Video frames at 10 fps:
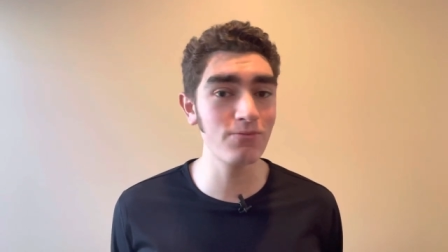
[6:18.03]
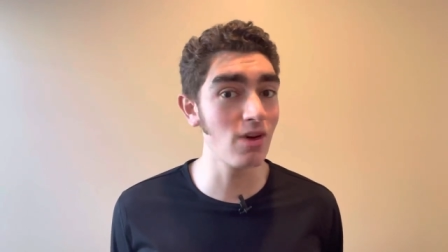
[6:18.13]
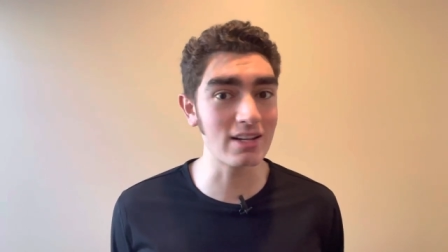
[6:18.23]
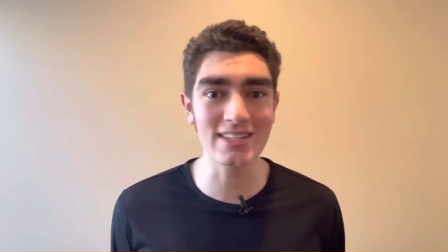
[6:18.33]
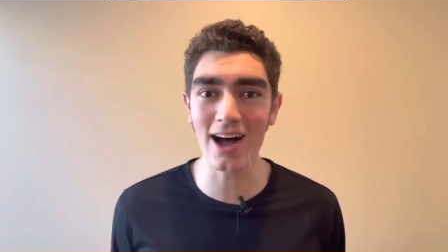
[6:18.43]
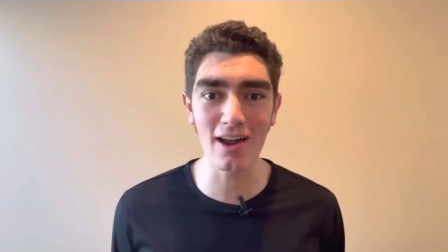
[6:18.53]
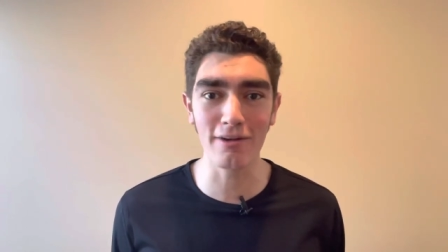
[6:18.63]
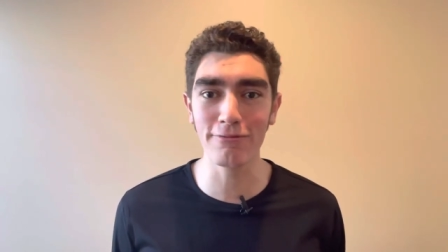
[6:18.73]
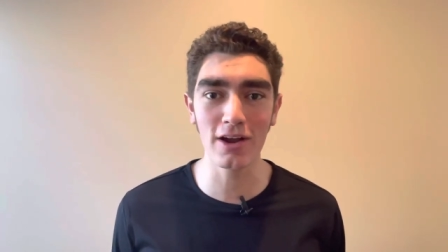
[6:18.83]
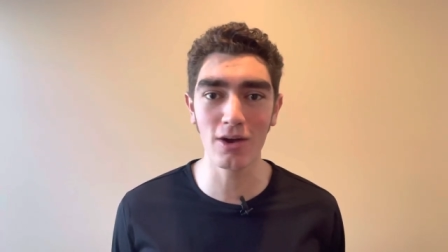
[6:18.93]
a ton
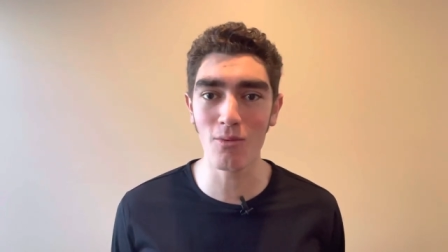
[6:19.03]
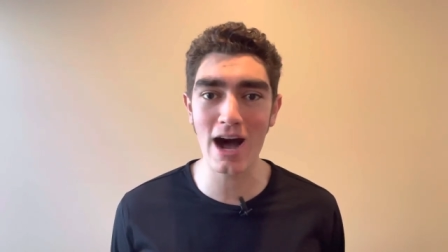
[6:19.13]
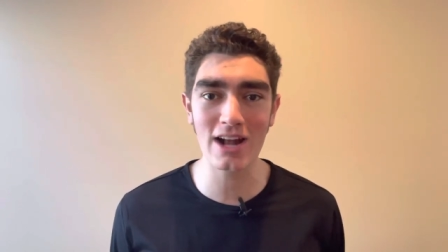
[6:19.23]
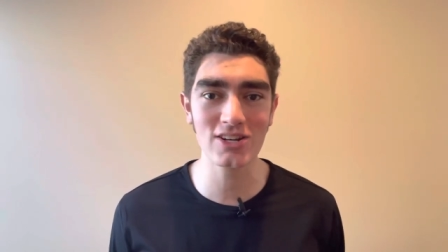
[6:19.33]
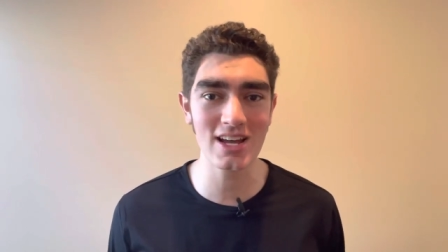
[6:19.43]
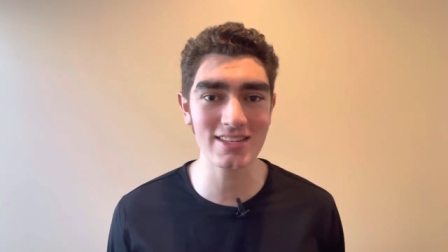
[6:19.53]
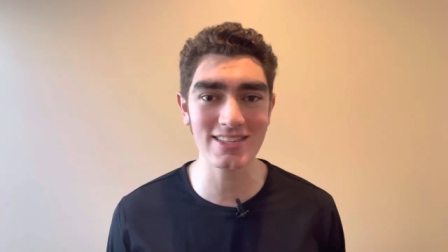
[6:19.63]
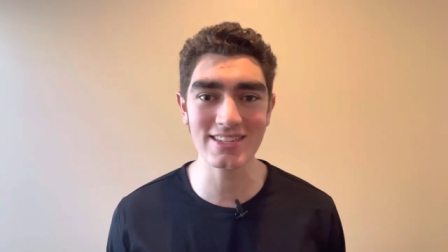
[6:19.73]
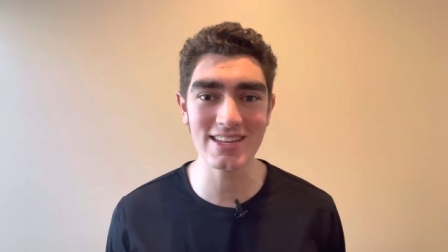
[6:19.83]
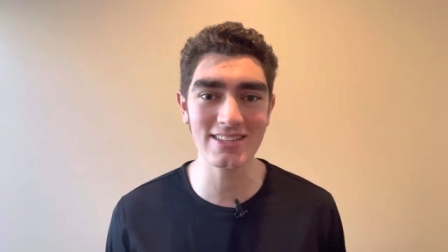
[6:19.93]
of fun to watch as the
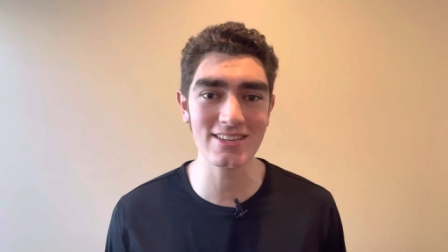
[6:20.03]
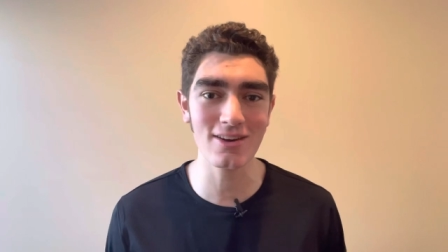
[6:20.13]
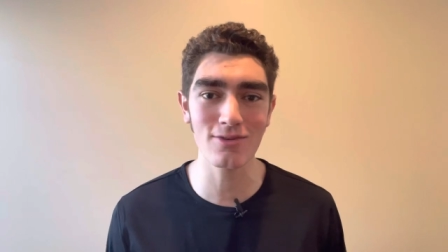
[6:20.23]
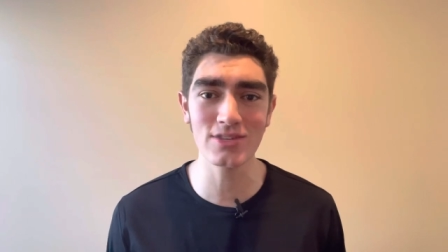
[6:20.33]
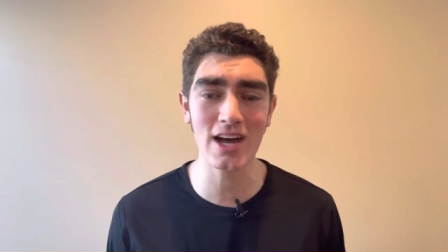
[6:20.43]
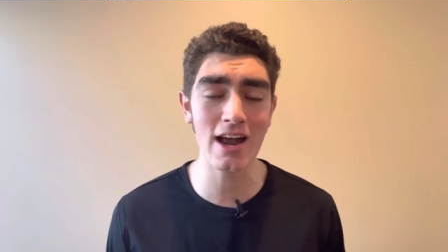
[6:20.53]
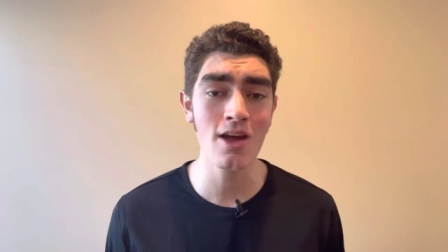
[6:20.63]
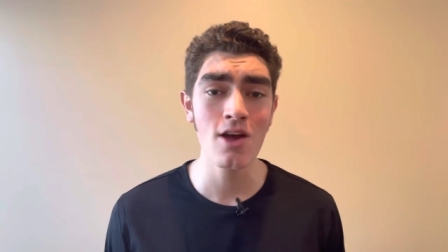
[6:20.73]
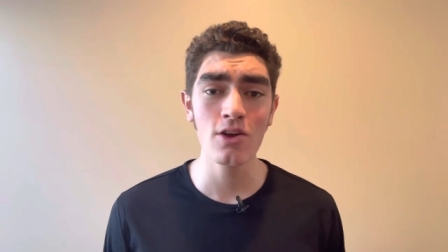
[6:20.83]
season goes on.